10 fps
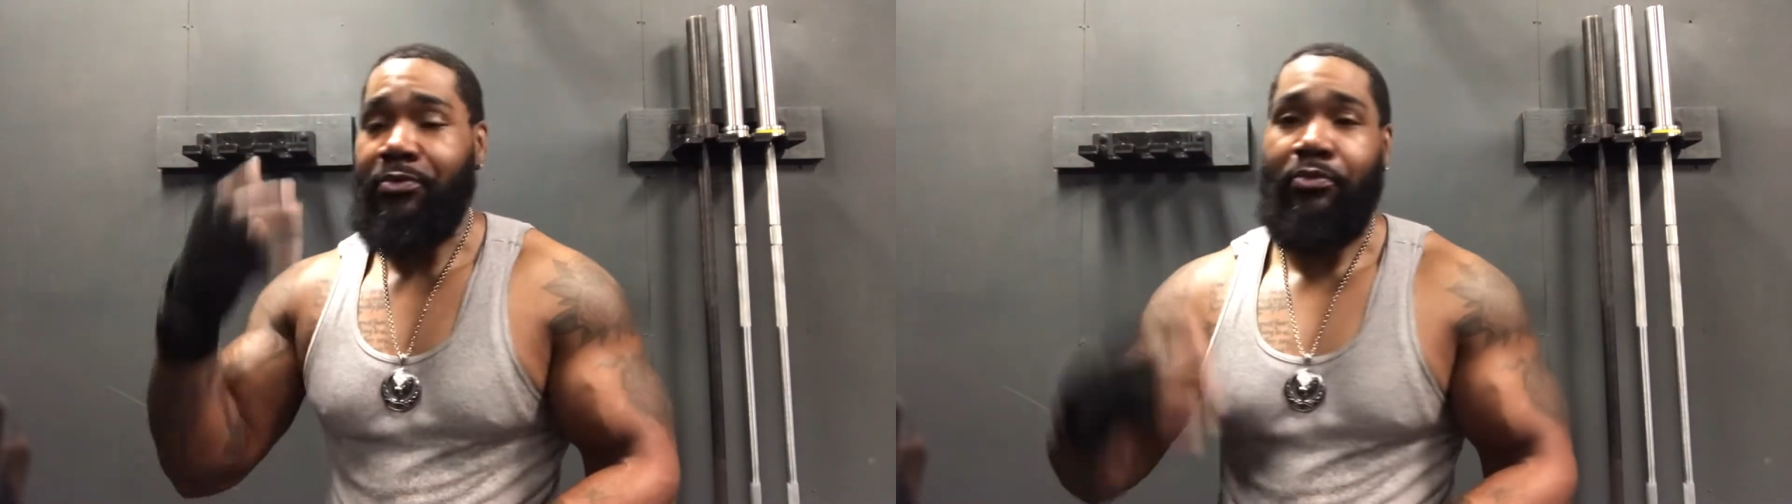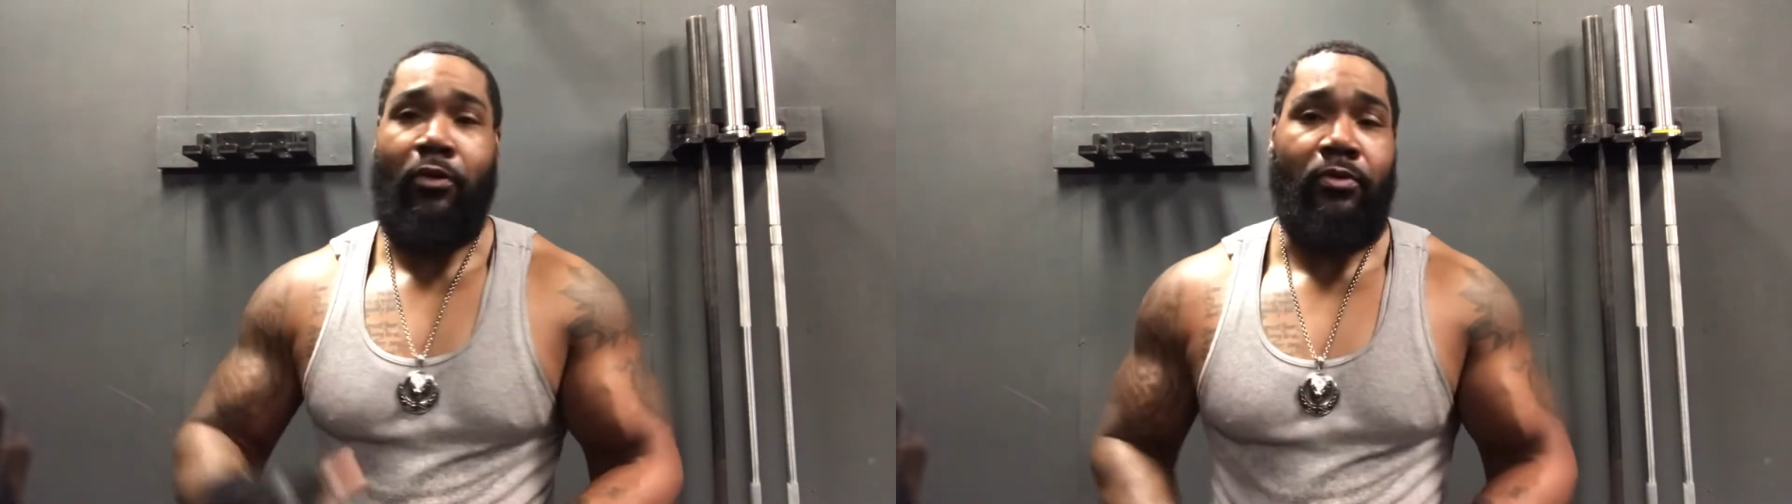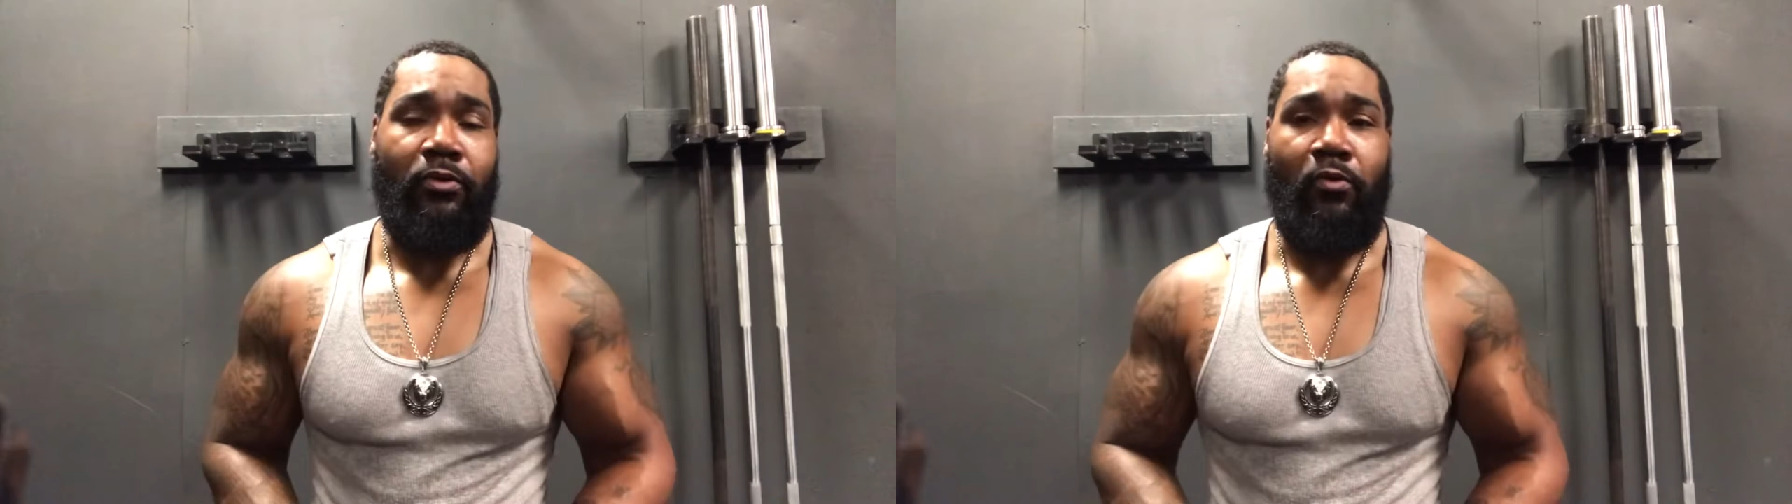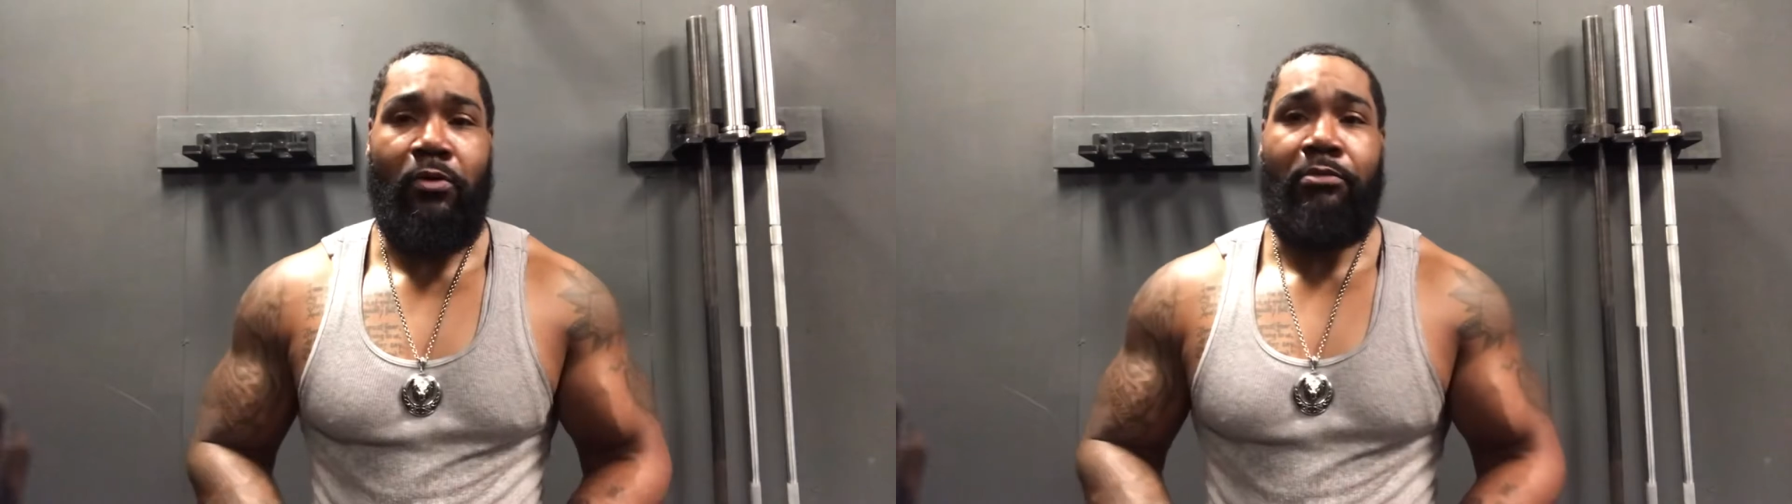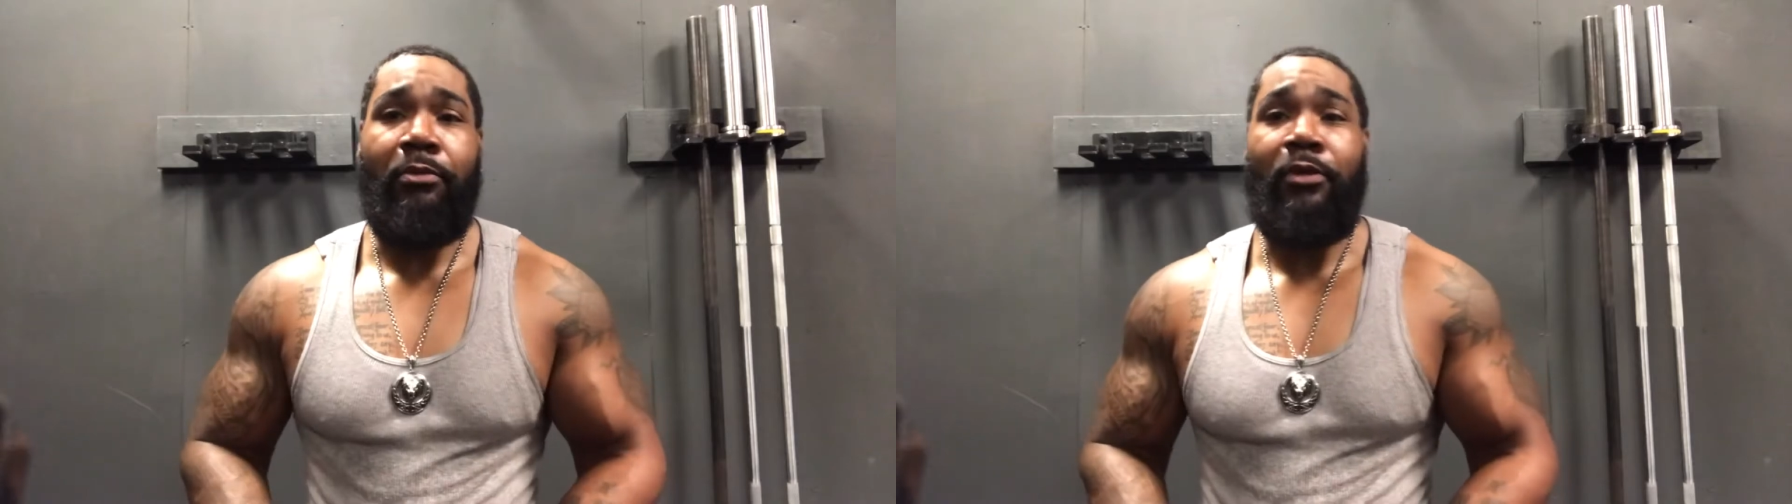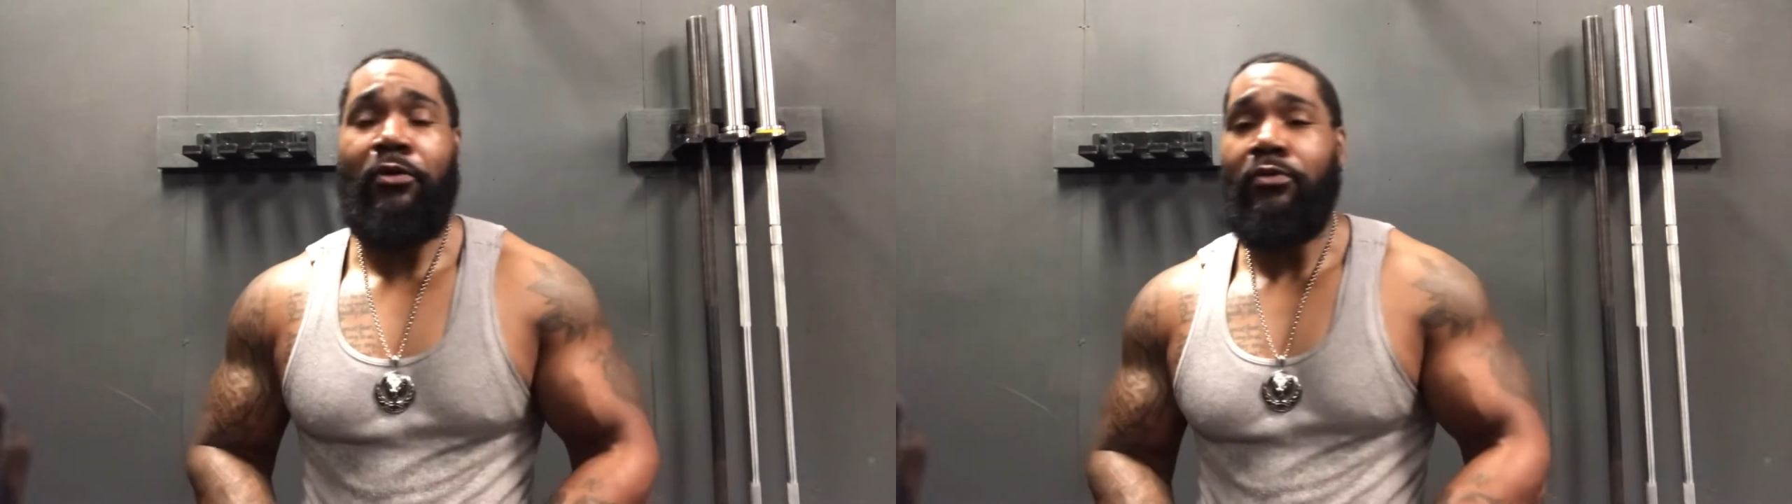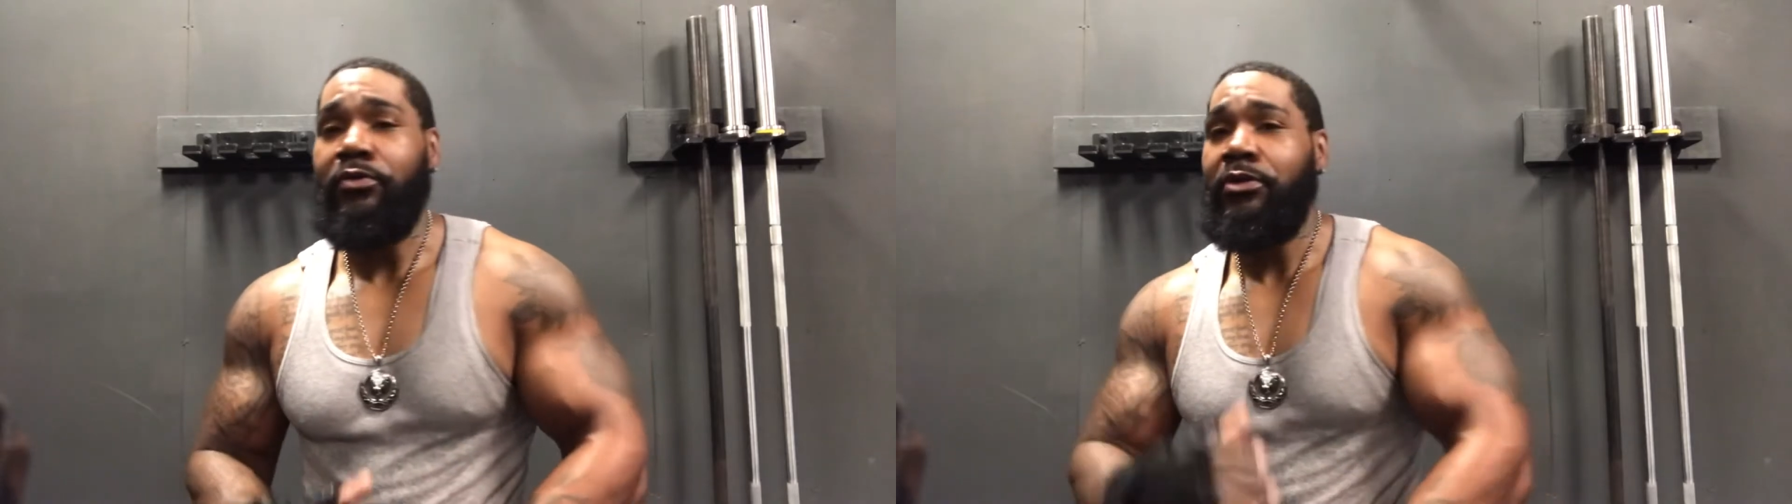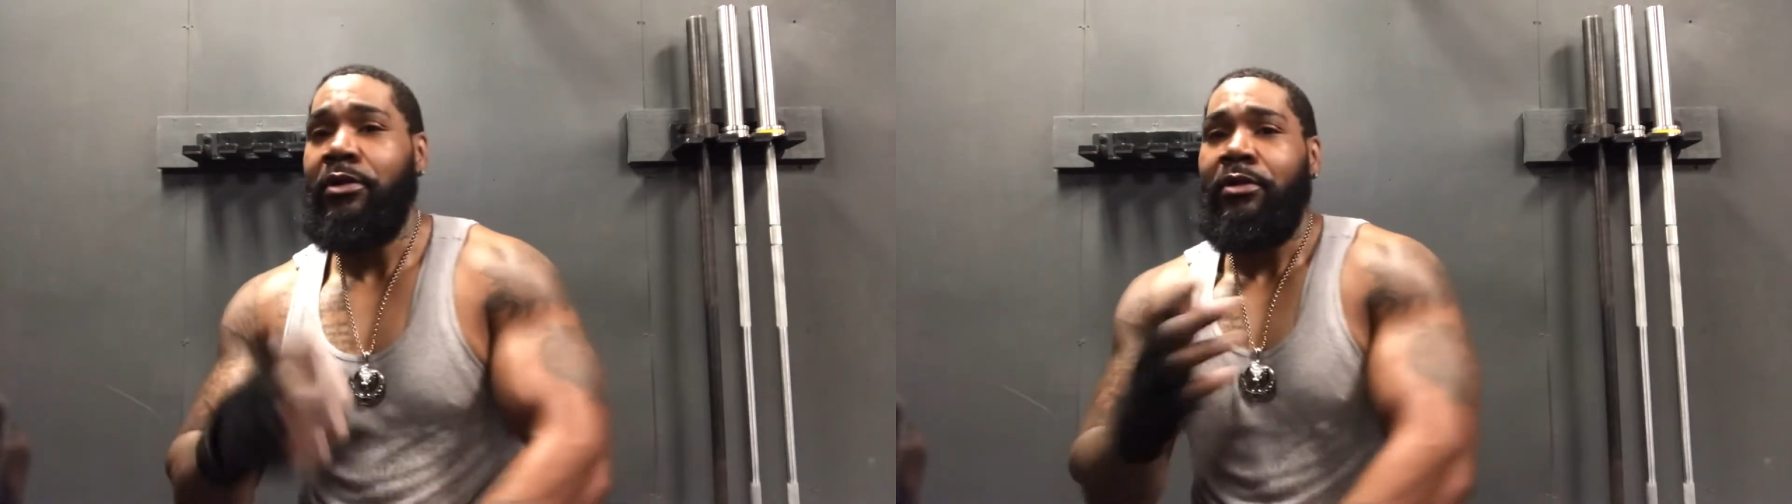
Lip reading: broken orbital bones,